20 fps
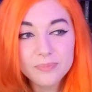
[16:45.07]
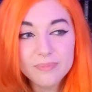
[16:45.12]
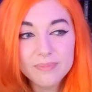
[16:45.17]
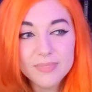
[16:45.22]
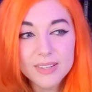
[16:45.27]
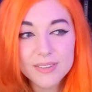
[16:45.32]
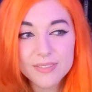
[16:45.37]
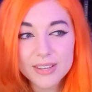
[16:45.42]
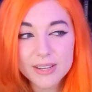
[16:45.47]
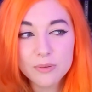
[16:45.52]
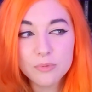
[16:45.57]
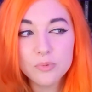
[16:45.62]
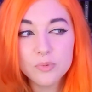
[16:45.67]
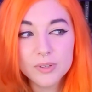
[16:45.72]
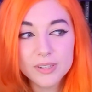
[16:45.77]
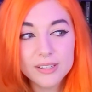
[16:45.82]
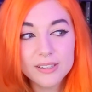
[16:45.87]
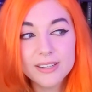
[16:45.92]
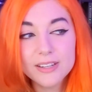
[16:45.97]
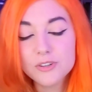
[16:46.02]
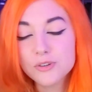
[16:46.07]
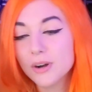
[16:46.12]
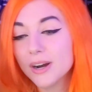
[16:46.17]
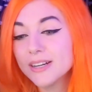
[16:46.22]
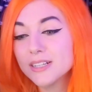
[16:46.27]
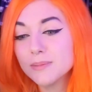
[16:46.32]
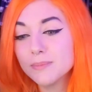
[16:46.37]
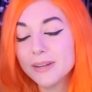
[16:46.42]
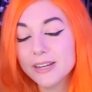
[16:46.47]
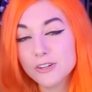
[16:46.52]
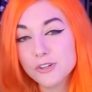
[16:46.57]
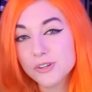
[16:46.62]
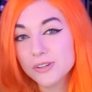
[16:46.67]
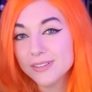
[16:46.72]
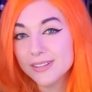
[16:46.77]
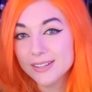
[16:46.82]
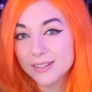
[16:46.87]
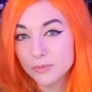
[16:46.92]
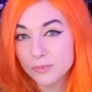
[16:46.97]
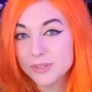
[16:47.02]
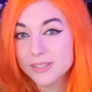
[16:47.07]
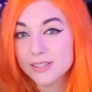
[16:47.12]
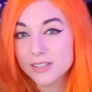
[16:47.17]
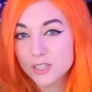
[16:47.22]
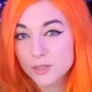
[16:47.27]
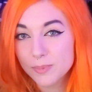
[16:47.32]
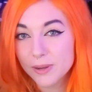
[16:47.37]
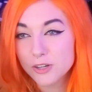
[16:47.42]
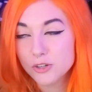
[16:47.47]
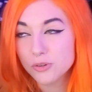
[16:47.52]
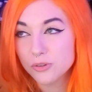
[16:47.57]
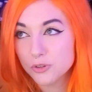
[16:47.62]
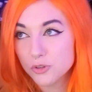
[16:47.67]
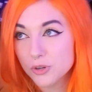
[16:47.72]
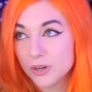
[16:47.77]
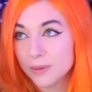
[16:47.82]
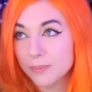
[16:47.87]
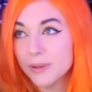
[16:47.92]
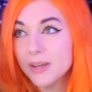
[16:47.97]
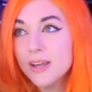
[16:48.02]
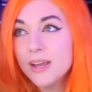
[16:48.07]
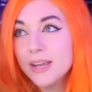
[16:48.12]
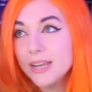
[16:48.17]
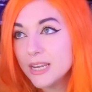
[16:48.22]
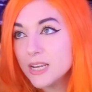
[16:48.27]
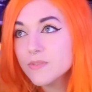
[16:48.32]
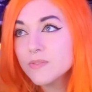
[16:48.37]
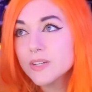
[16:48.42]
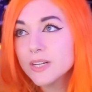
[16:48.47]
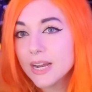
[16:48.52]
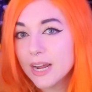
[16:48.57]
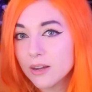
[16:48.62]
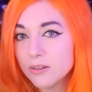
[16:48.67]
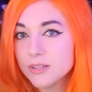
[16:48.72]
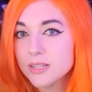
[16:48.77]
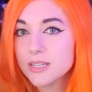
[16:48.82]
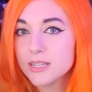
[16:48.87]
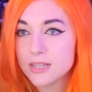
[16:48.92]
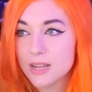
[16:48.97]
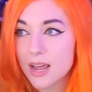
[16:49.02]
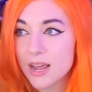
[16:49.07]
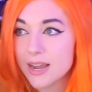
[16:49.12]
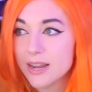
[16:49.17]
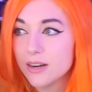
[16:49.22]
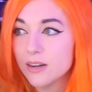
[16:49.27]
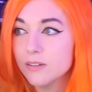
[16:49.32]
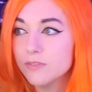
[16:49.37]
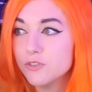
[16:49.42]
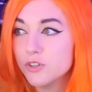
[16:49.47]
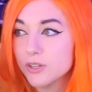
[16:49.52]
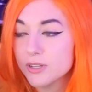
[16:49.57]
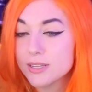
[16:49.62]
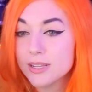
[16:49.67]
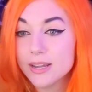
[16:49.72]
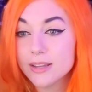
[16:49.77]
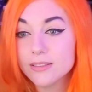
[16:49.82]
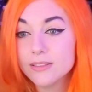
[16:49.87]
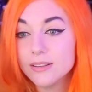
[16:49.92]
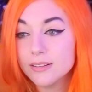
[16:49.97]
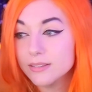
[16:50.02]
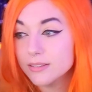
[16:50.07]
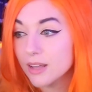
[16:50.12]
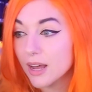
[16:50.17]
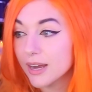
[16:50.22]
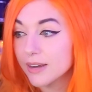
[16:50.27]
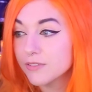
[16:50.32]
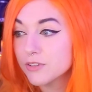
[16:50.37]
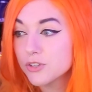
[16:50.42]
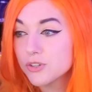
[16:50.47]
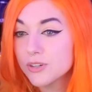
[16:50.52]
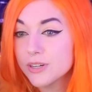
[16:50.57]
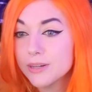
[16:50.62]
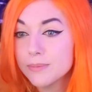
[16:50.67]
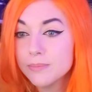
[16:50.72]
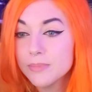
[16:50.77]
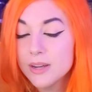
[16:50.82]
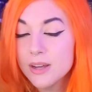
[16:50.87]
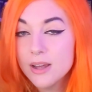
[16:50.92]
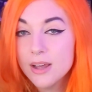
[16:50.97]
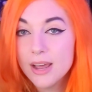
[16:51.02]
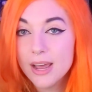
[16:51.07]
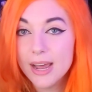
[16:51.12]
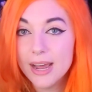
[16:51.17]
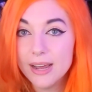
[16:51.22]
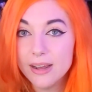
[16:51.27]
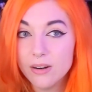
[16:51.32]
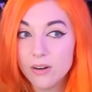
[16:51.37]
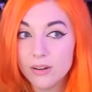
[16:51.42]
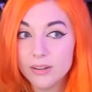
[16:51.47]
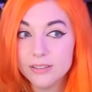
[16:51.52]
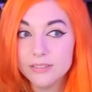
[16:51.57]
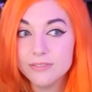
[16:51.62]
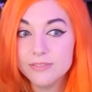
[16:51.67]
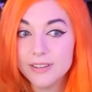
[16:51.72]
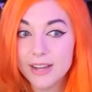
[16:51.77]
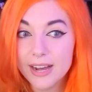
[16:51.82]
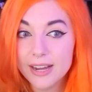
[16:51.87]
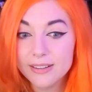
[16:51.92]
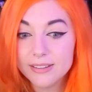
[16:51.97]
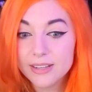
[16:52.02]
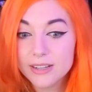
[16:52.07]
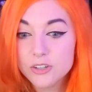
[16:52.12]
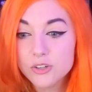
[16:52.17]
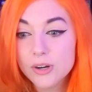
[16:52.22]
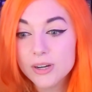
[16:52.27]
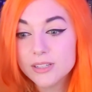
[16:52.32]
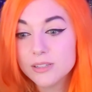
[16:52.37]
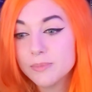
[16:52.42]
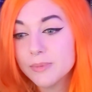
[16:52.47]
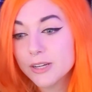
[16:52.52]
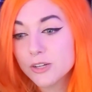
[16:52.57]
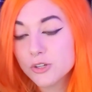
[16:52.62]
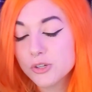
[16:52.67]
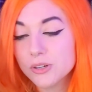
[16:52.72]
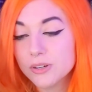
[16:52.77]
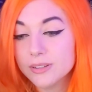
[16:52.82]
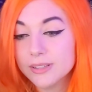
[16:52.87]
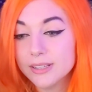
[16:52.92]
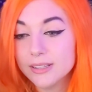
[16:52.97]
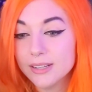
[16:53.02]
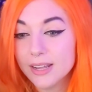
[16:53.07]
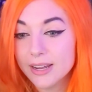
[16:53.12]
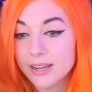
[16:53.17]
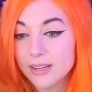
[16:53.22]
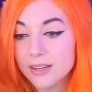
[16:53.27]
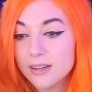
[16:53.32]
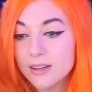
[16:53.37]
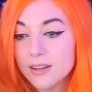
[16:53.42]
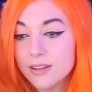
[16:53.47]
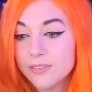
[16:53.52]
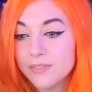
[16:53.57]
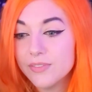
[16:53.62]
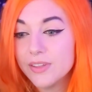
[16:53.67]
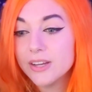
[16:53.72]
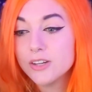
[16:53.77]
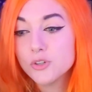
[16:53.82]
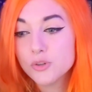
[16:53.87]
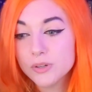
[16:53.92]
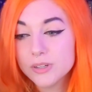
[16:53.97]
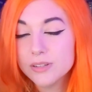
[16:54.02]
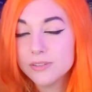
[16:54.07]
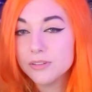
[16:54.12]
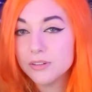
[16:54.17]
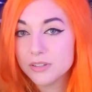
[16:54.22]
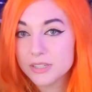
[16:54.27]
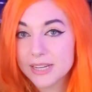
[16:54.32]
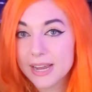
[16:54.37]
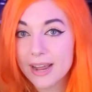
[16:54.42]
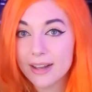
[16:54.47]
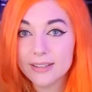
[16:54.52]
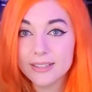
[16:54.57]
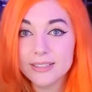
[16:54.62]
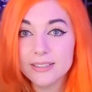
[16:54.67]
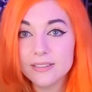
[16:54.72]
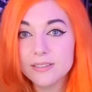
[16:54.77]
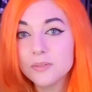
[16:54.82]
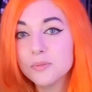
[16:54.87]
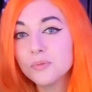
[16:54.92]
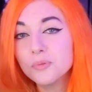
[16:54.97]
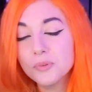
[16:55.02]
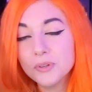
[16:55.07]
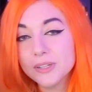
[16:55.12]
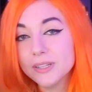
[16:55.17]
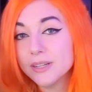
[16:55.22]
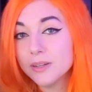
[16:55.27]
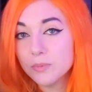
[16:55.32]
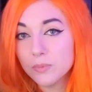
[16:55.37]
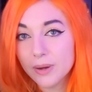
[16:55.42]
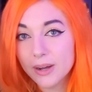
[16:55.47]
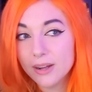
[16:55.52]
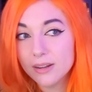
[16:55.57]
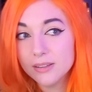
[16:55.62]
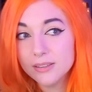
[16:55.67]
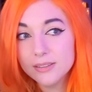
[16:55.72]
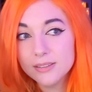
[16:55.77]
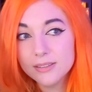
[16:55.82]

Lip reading: They really tried to make sure that it was a special trip, even outside of just like the live stream and all of that. They tried to make sure that like they treated their talent really well.